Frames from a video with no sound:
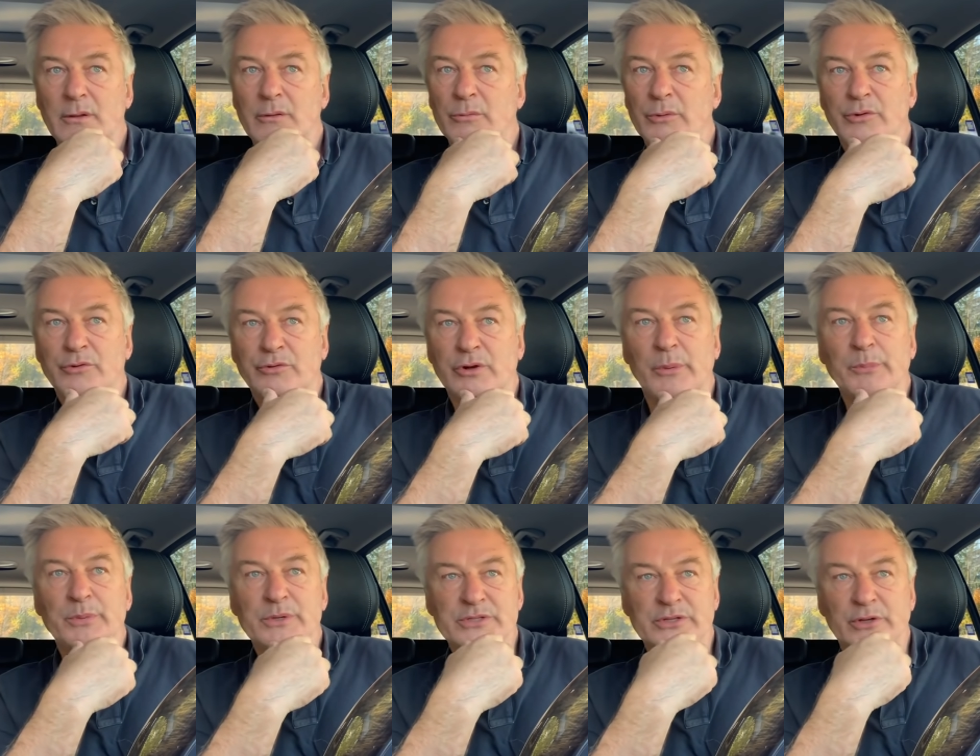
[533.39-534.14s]
When
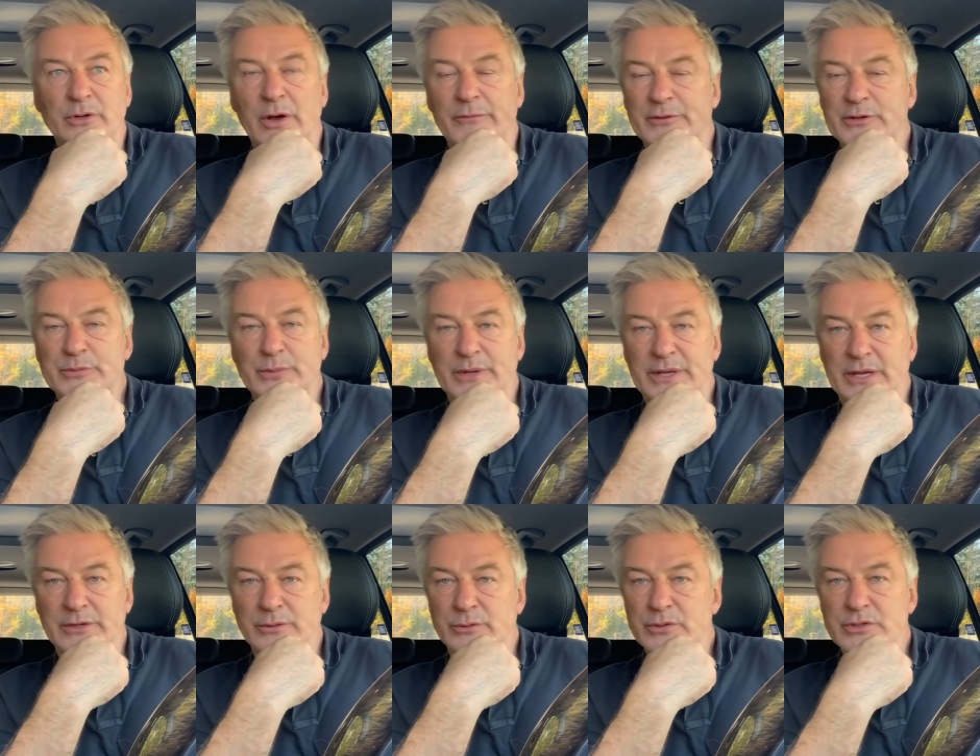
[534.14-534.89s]
Trump was in office, we
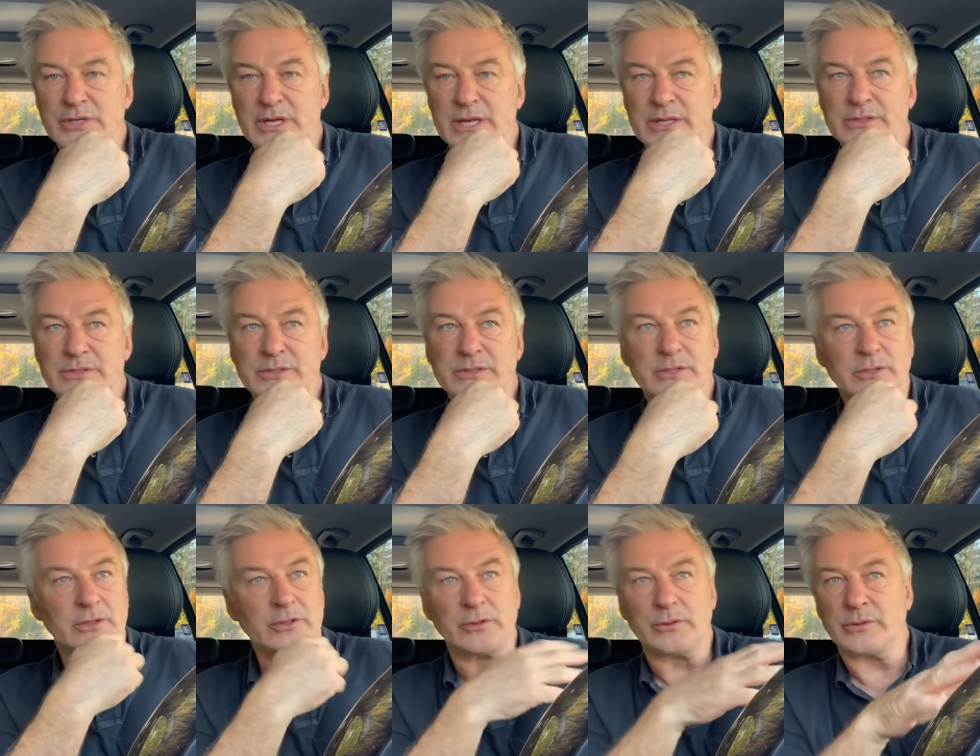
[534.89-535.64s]
had no chance
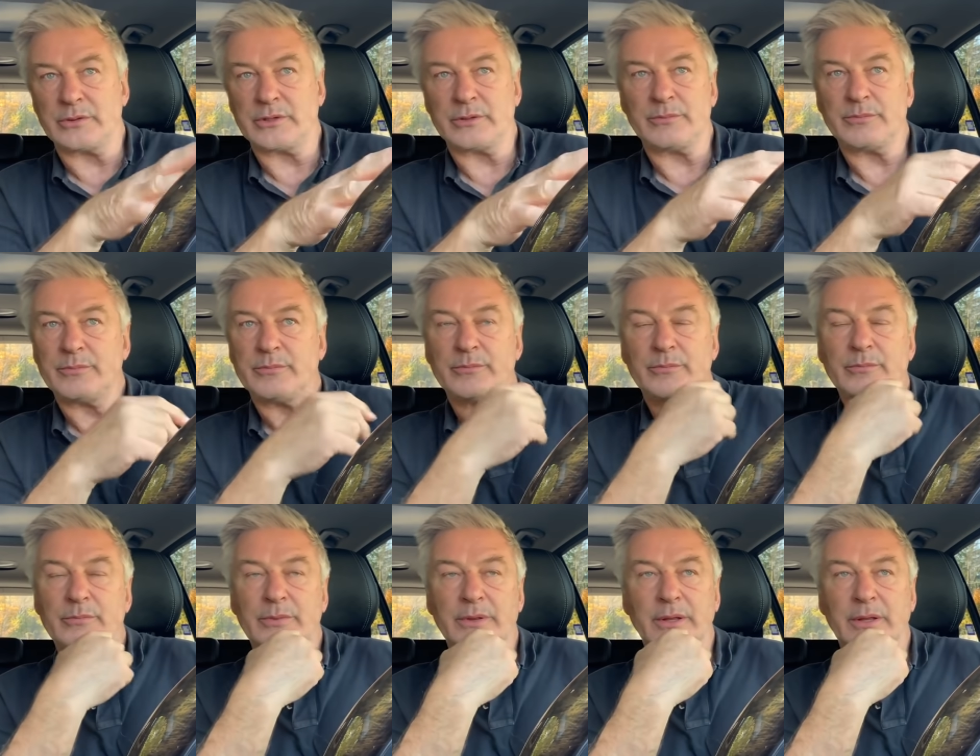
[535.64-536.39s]
to cure
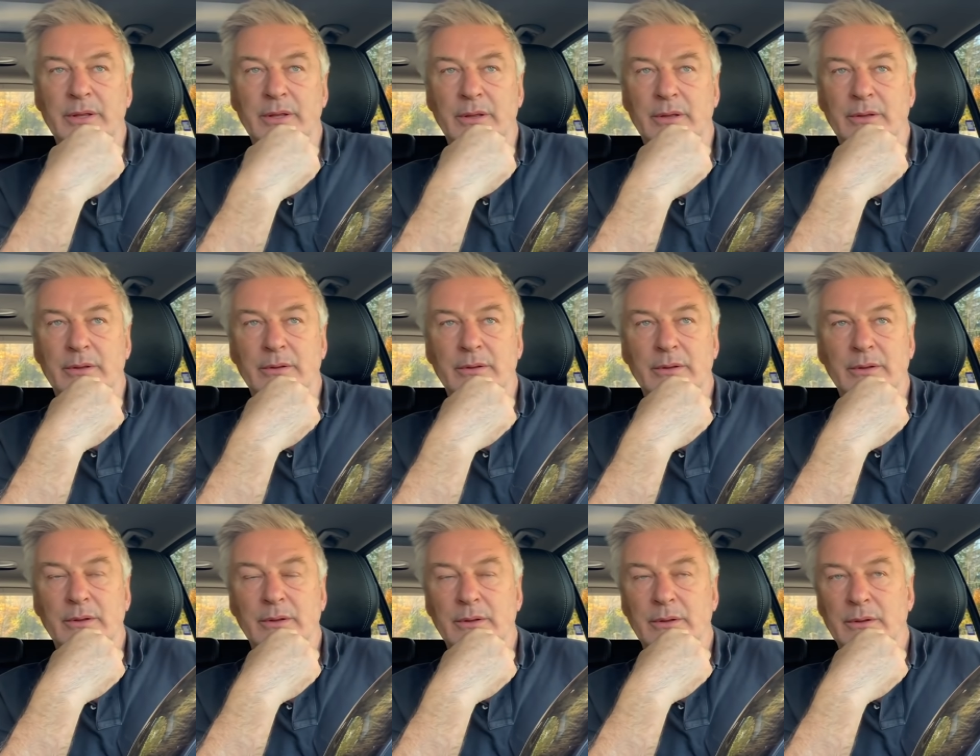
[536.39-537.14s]
the, the uh,
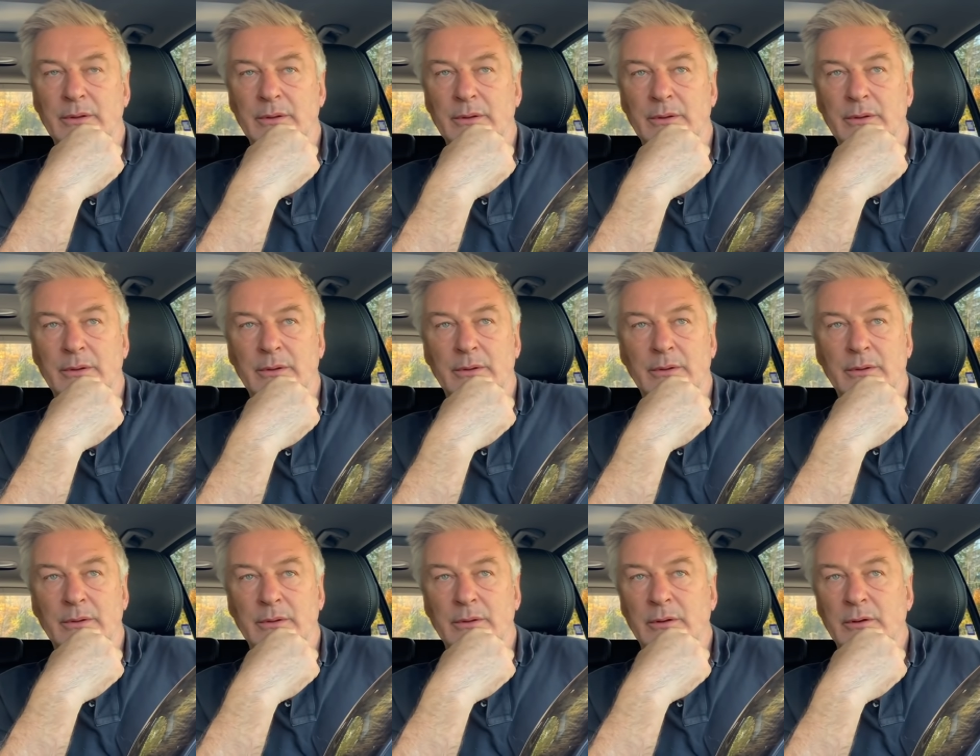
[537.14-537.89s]

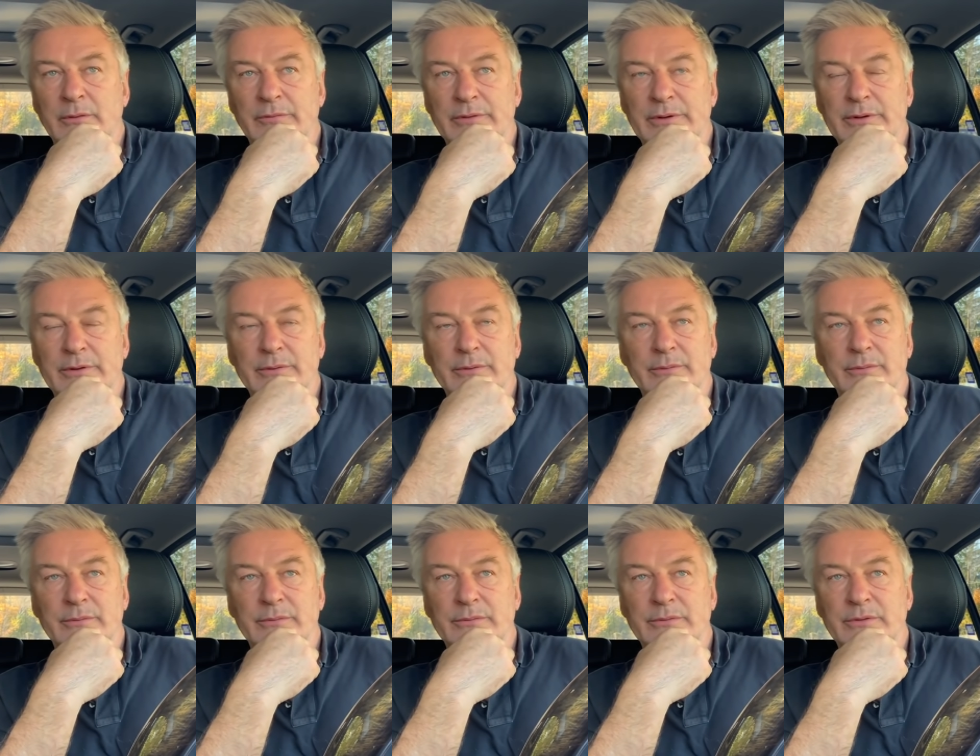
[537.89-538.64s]
COVID,
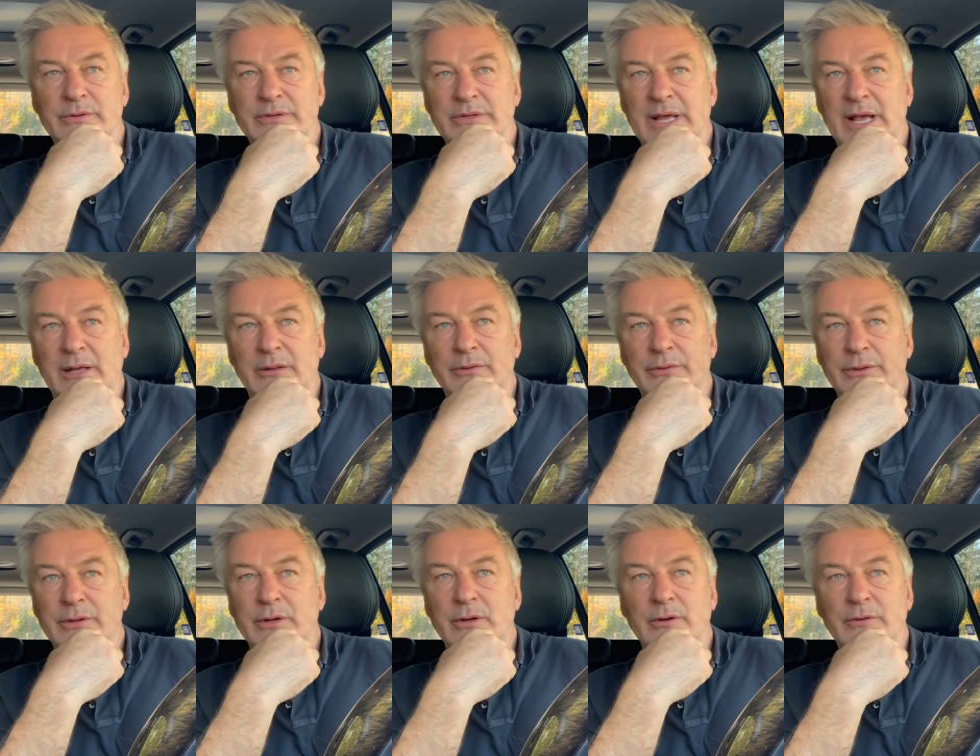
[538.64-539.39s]
to tackle
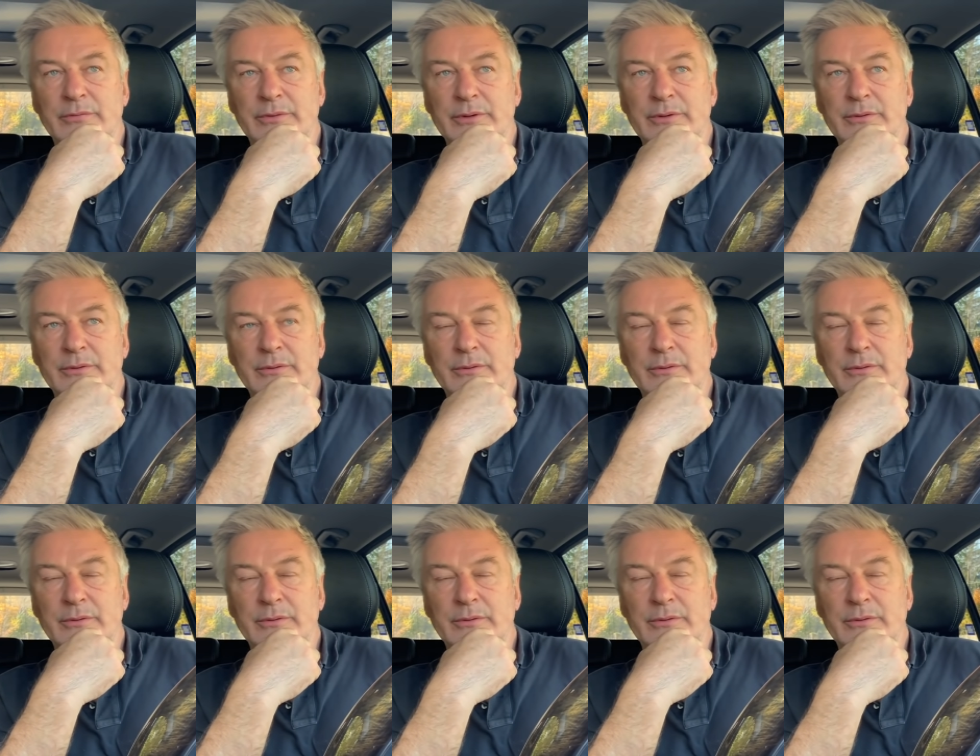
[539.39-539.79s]
the COVID.